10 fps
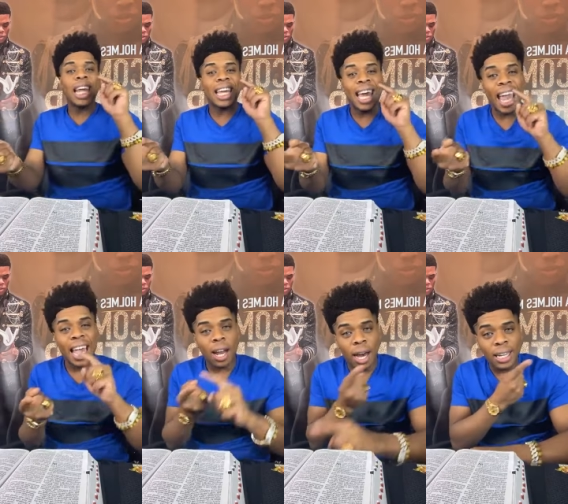They
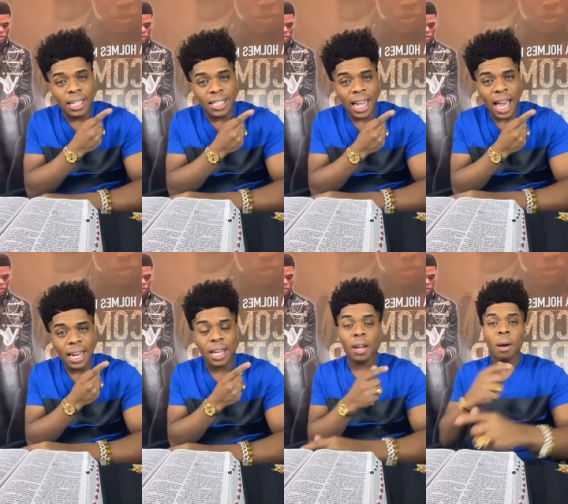can't
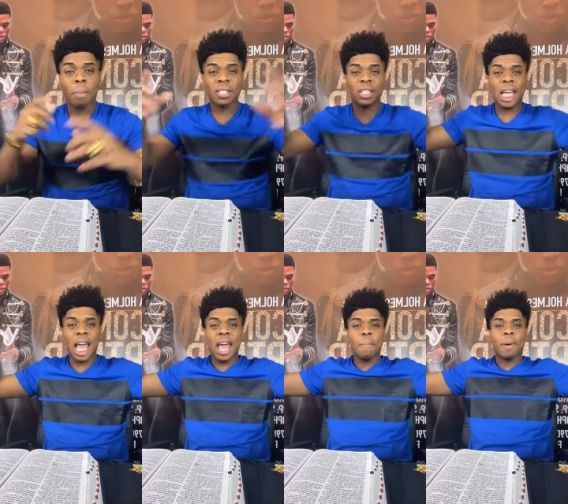understand it. But see,
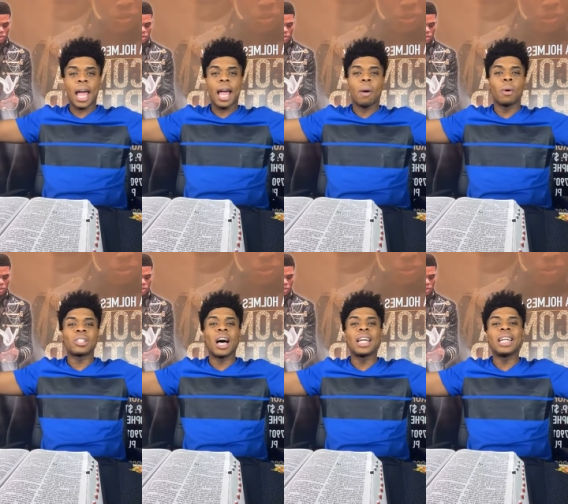Abraham
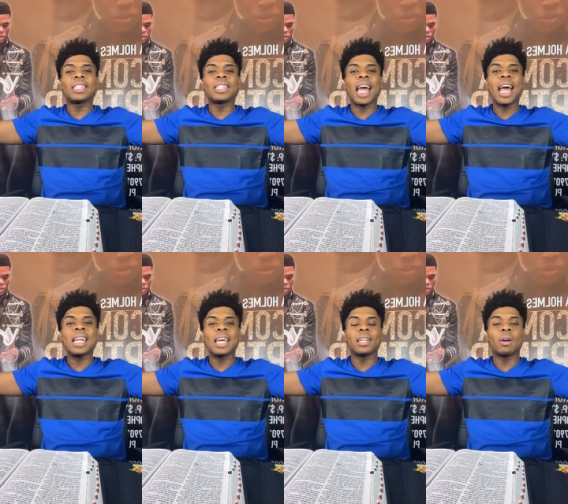was
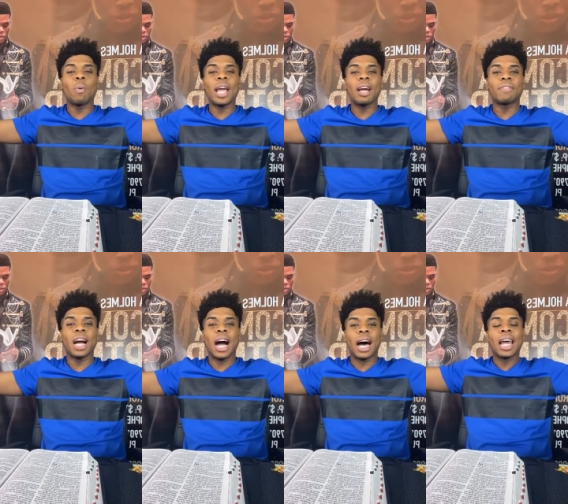understanding the way of
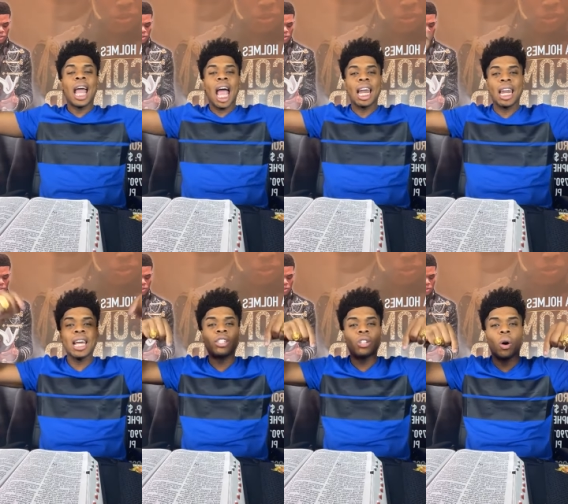God and
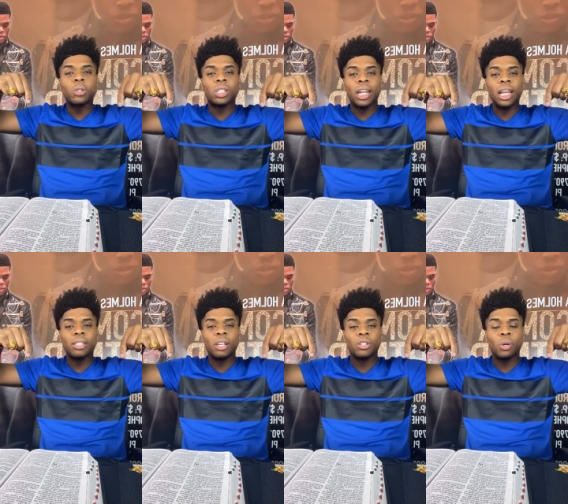he chose to
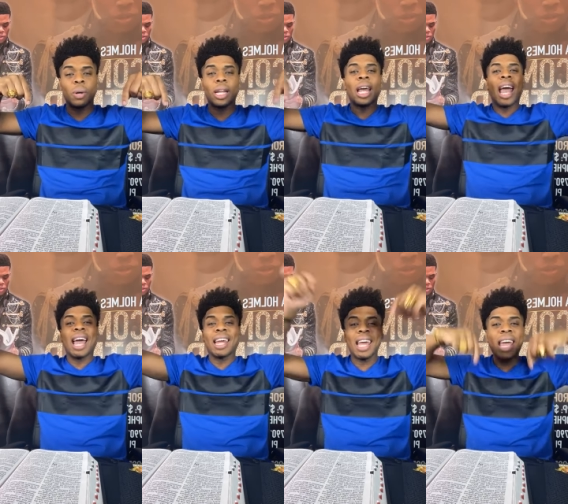listen to it.
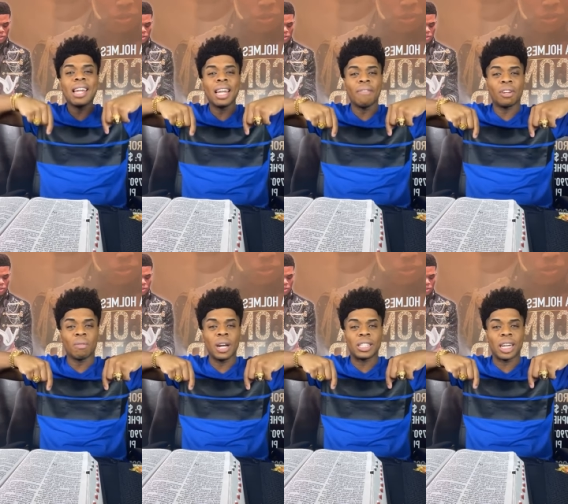And he lived a
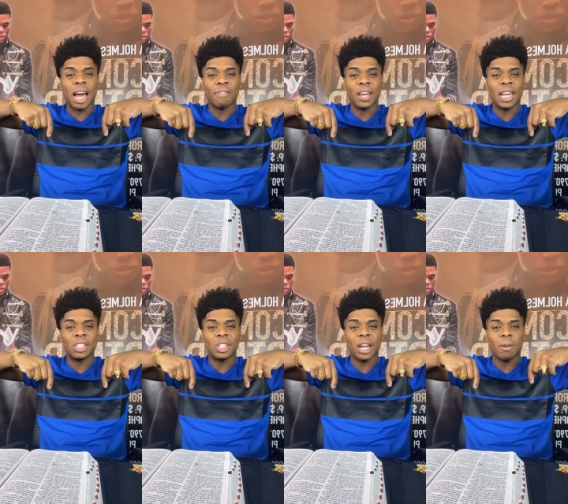rich life in
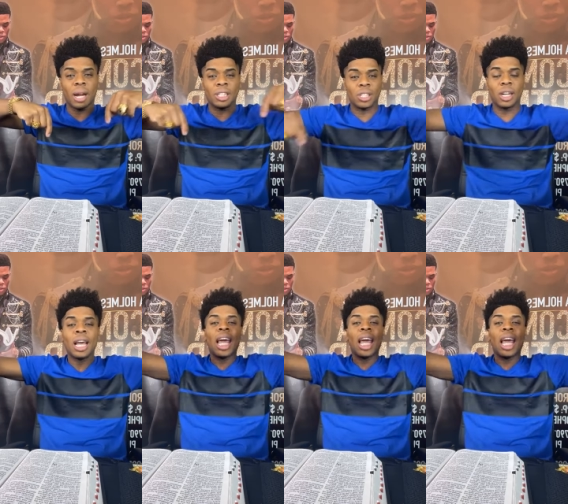his generation.